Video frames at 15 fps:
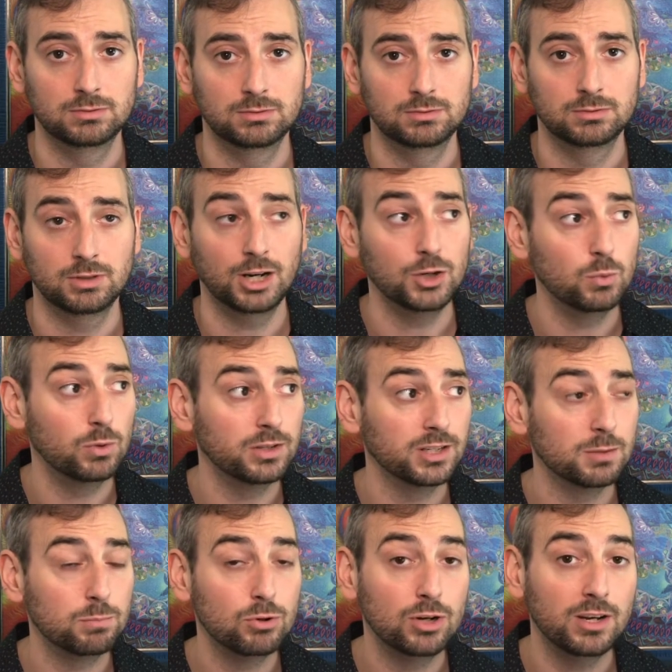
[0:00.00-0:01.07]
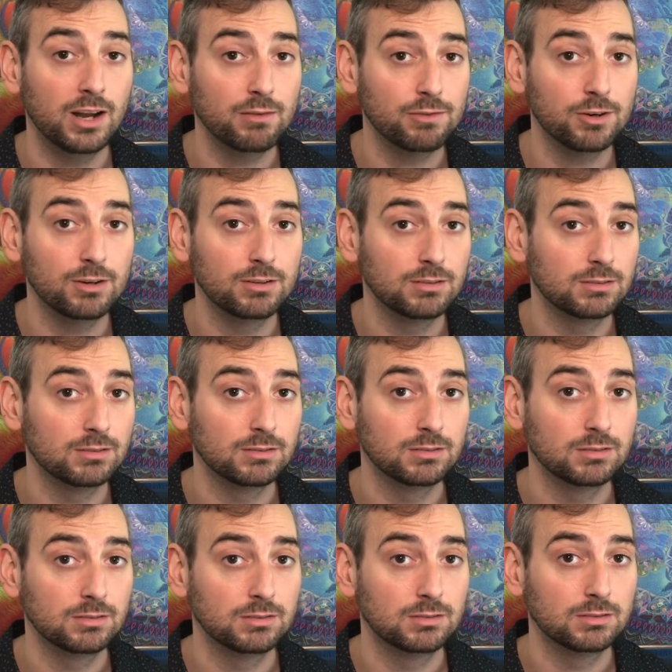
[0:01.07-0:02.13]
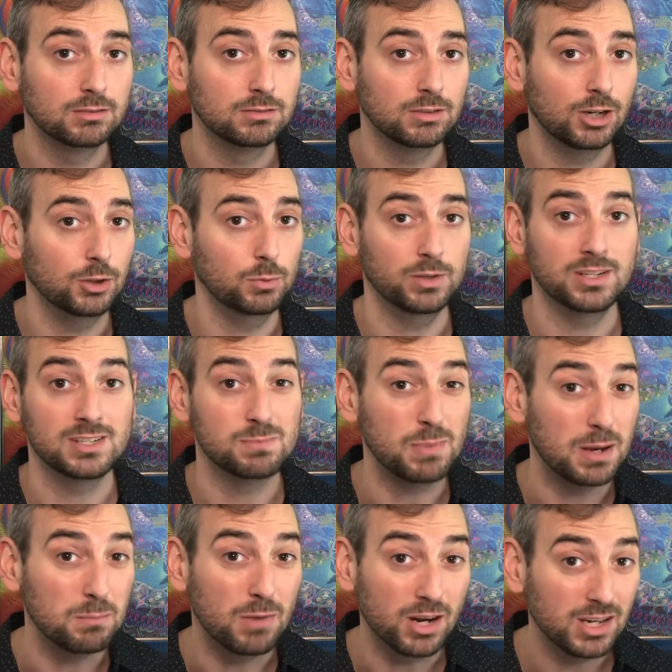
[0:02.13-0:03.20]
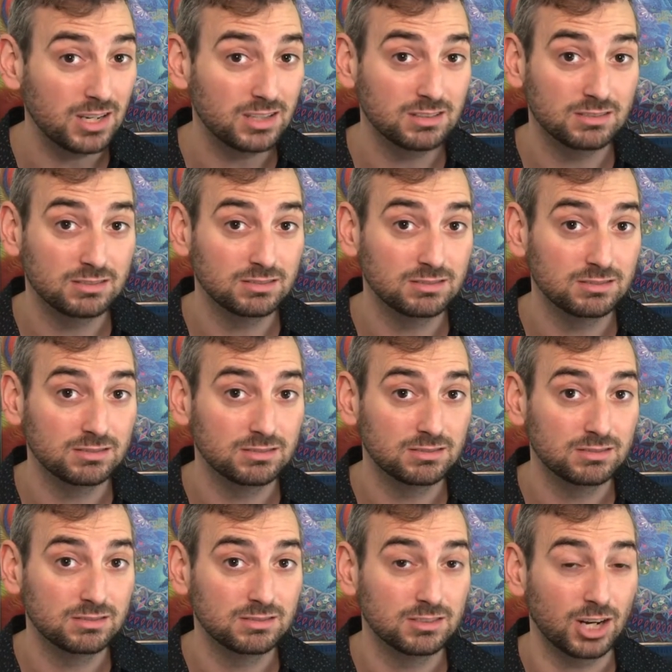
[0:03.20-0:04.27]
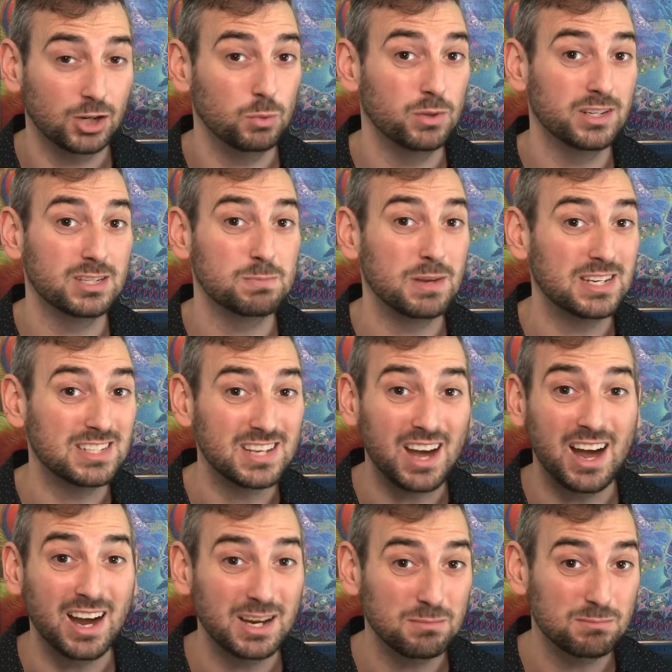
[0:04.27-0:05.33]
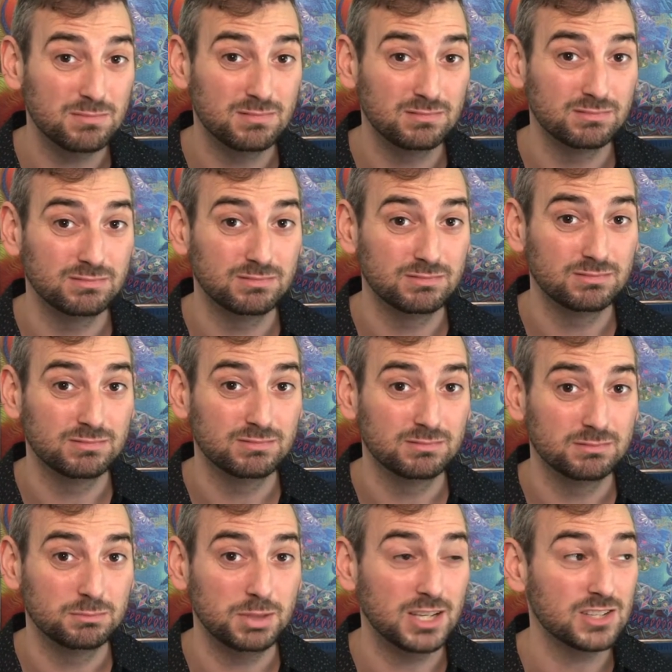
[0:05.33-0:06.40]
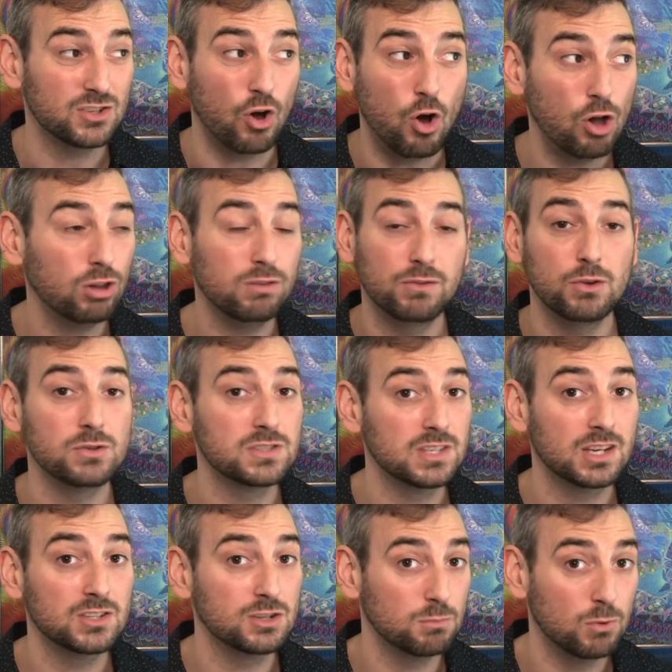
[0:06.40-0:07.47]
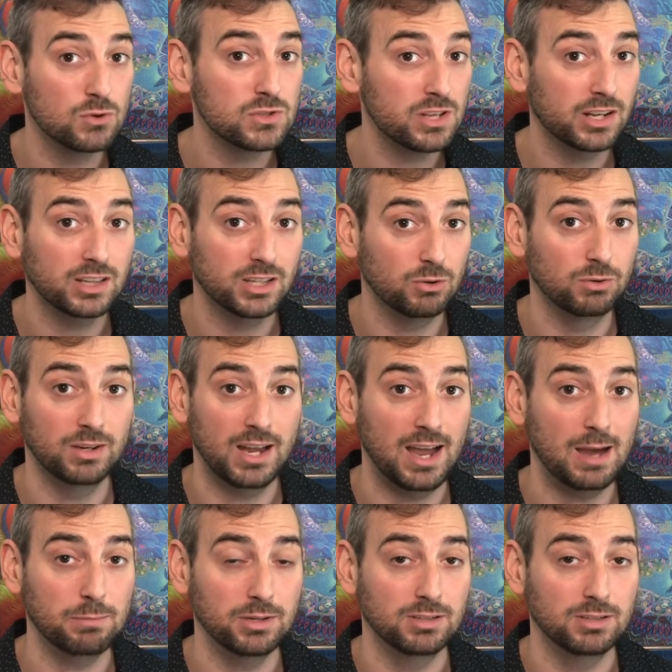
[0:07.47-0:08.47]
Are you willing to put in effort? Are you willing to spend money? Are you willing to spend time? Because all of those things are most likely going to happen.